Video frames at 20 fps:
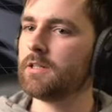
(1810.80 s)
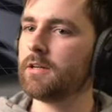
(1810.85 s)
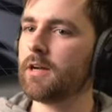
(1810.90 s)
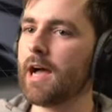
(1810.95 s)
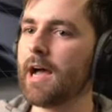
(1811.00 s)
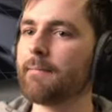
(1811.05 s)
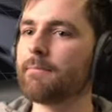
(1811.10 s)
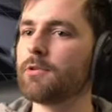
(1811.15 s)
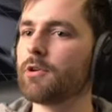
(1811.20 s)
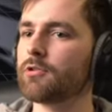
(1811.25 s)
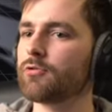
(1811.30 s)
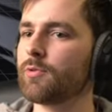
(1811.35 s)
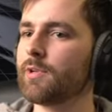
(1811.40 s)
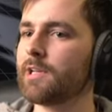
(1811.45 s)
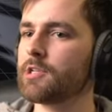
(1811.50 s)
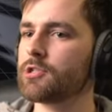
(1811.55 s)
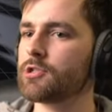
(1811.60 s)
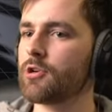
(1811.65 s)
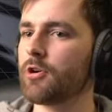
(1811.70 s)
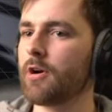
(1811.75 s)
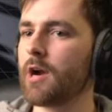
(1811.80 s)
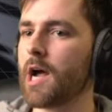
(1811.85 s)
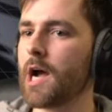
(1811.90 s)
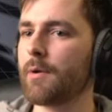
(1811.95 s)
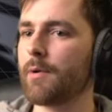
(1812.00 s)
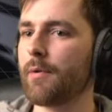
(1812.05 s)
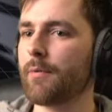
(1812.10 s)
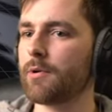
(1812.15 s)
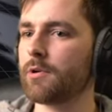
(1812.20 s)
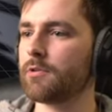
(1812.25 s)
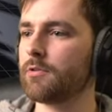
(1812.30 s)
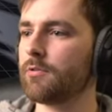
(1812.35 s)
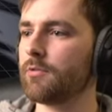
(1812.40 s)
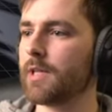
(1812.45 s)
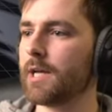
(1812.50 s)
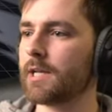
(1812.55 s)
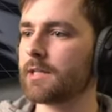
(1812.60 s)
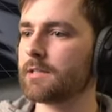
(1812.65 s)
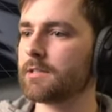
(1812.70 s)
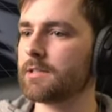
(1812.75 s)
I'm not really sure how I would do
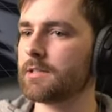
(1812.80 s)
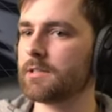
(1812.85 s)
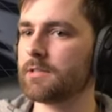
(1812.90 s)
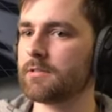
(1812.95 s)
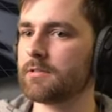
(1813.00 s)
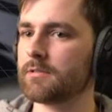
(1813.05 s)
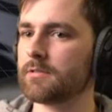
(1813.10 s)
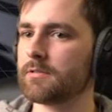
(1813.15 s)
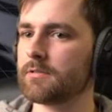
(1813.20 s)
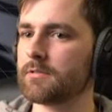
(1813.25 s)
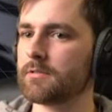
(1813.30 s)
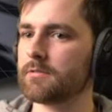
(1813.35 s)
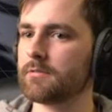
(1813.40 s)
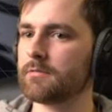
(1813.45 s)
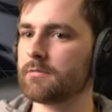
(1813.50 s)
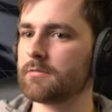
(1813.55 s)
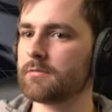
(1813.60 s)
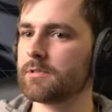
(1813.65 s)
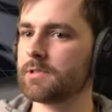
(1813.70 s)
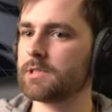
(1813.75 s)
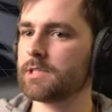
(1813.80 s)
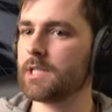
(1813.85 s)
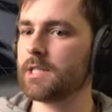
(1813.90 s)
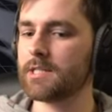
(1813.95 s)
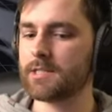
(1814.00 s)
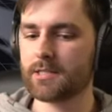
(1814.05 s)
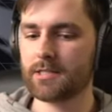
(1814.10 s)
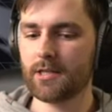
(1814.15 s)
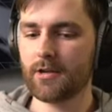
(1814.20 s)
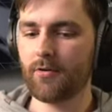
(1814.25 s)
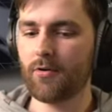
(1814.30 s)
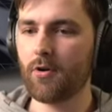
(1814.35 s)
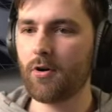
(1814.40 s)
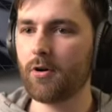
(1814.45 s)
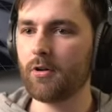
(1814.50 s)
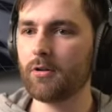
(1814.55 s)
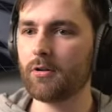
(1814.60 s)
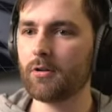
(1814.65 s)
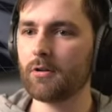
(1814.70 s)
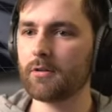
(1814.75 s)
that, since they're
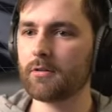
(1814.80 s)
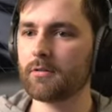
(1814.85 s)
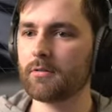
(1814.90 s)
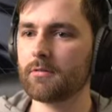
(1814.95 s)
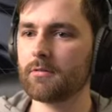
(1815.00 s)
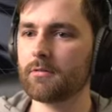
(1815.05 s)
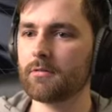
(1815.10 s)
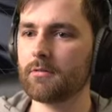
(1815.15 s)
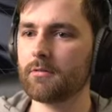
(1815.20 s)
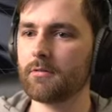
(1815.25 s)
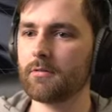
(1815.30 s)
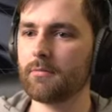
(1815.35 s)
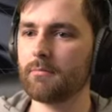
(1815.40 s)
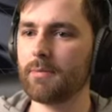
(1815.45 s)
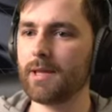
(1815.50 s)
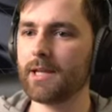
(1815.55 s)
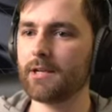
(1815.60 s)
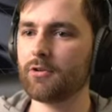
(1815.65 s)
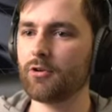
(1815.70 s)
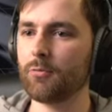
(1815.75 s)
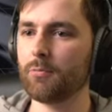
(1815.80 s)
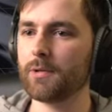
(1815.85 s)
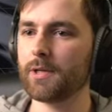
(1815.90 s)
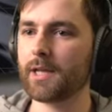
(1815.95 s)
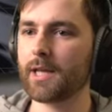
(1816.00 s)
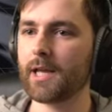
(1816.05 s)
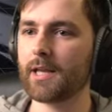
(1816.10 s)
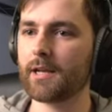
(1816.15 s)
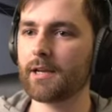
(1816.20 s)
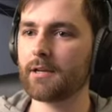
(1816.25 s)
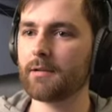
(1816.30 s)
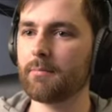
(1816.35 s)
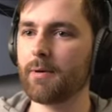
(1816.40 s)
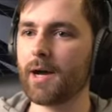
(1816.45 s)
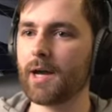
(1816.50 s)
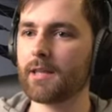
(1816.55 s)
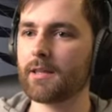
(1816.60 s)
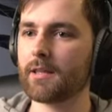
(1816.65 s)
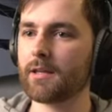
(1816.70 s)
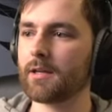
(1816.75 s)
all being duplicated
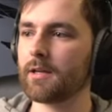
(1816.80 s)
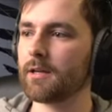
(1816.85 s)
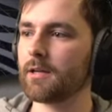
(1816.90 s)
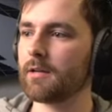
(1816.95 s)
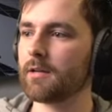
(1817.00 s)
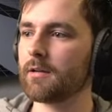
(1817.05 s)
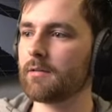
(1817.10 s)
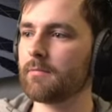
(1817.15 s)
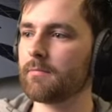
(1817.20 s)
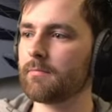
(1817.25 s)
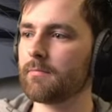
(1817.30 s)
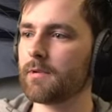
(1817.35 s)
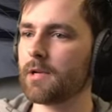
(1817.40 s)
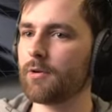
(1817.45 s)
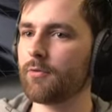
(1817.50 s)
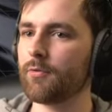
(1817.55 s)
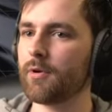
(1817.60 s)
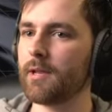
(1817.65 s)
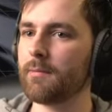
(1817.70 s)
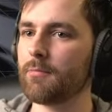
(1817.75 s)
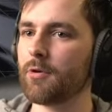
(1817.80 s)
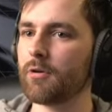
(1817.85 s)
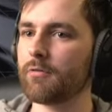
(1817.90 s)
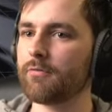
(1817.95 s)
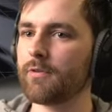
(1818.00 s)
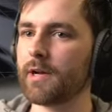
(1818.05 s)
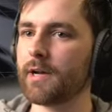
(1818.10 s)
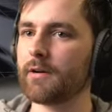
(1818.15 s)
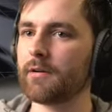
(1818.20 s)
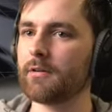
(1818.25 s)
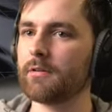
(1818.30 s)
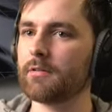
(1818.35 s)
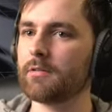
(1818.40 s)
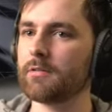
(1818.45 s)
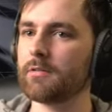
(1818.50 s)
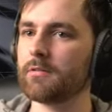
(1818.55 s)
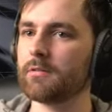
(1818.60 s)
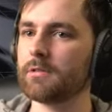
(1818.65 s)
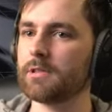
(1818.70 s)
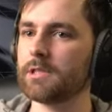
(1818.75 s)
by the array modifier.
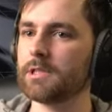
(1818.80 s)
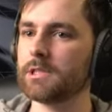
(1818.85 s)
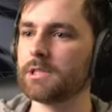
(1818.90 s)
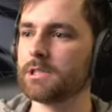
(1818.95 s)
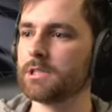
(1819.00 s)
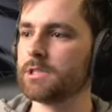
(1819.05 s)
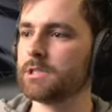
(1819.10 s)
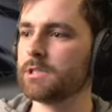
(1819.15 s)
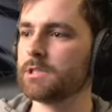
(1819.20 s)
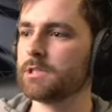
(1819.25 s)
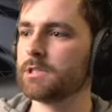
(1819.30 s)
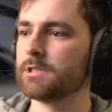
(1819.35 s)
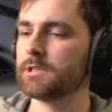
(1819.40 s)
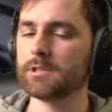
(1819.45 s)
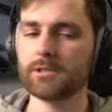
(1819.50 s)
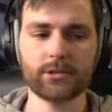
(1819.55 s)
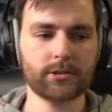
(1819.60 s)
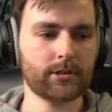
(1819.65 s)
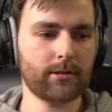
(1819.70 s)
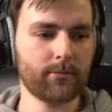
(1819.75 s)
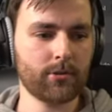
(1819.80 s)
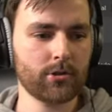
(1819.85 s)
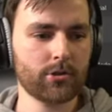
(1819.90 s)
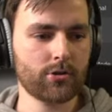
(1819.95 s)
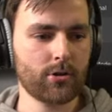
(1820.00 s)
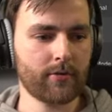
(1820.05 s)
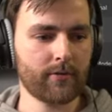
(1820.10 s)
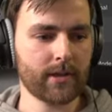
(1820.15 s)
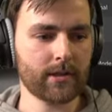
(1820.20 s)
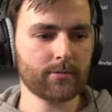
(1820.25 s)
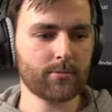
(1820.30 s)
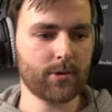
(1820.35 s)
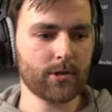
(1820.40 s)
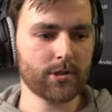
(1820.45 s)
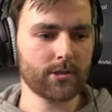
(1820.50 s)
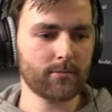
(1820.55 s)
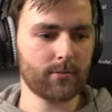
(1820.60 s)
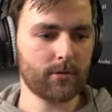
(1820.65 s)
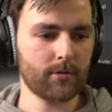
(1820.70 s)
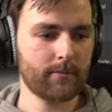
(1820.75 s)
So I'm not sure if that's
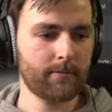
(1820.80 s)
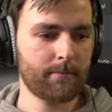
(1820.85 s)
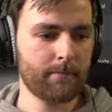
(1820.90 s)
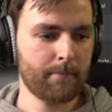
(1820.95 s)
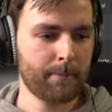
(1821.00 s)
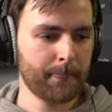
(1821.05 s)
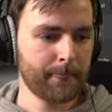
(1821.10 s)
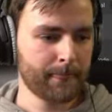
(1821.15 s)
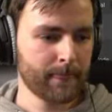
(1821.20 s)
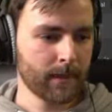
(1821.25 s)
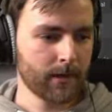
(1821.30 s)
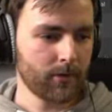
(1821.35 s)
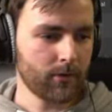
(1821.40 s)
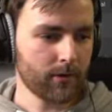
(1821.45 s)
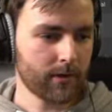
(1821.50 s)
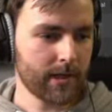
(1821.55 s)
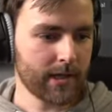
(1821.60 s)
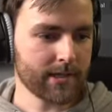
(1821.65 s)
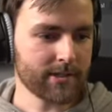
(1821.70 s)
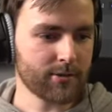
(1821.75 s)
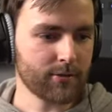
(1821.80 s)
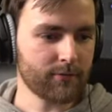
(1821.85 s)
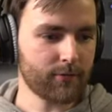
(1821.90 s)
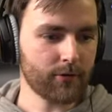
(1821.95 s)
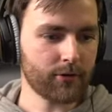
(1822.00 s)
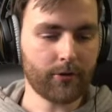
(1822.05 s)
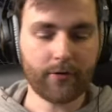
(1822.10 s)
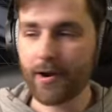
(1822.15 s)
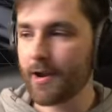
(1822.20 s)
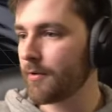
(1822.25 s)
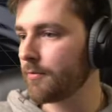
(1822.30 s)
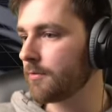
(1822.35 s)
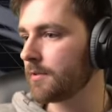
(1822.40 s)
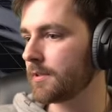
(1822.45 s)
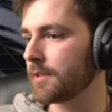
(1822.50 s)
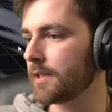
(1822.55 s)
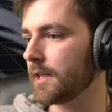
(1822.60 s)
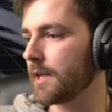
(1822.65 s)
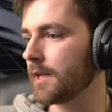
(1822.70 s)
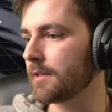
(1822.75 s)
possible. Okay, so for the ground,
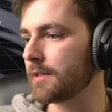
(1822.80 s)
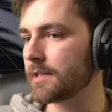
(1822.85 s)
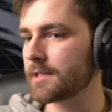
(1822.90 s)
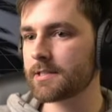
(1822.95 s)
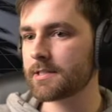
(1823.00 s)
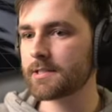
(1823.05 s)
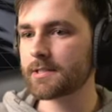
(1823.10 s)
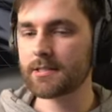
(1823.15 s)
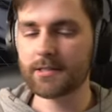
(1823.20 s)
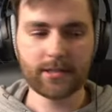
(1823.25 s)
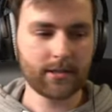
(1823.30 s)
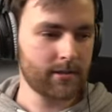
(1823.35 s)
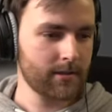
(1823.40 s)
yeah, let's